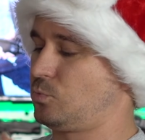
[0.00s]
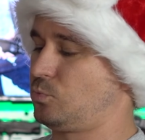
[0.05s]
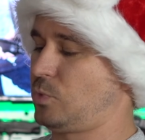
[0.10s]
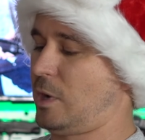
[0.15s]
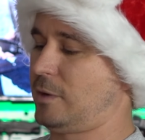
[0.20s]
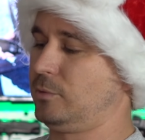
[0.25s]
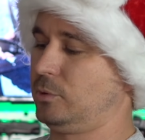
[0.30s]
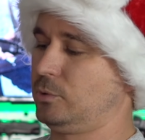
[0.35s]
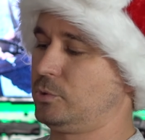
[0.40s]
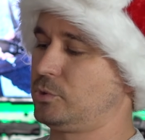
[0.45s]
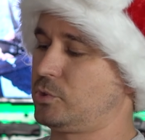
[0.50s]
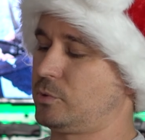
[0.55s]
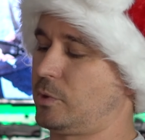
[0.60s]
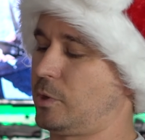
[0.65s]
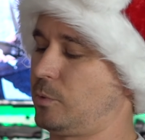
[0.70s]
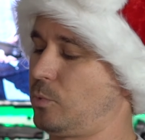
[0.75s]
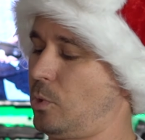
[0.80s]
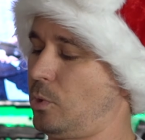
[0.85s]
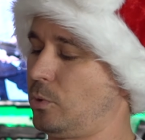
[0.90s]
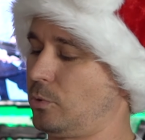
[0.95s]

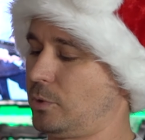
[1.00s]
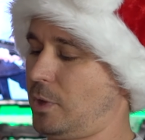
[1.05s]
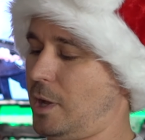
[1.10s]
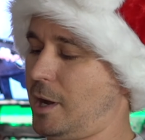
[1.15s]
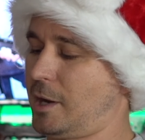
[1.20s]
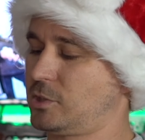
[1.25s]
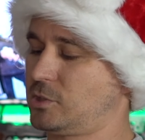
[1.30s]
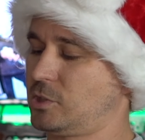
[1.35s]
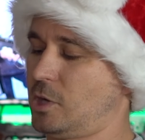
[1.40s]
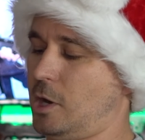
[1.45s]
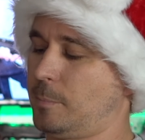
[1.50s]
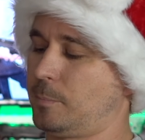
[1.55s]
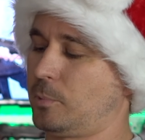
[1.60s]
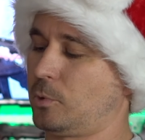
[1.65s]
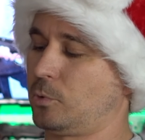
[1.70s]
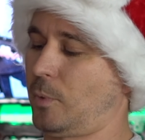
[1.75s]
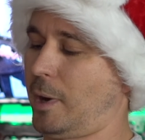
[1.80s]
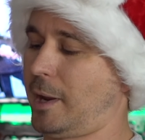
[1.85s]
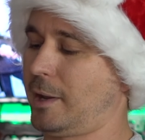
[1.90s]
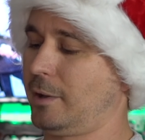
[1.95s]
Revolutionary Roller Locks
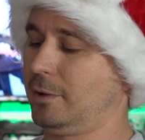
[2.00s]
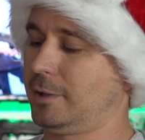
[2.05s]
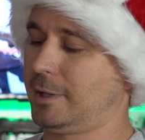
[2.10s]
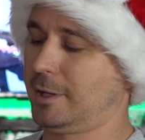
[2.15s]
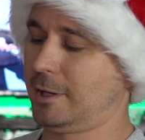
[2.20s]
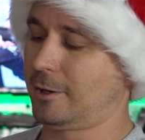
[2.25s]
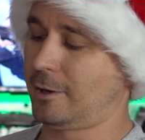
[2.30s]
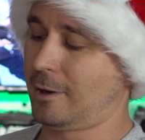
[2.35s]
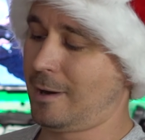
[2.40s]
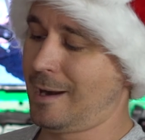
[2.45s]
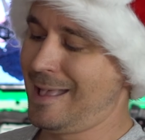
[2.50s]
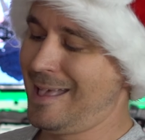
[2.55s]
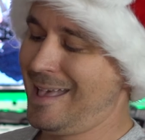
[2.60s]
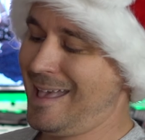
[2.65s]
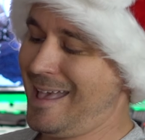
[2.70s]
upper rail here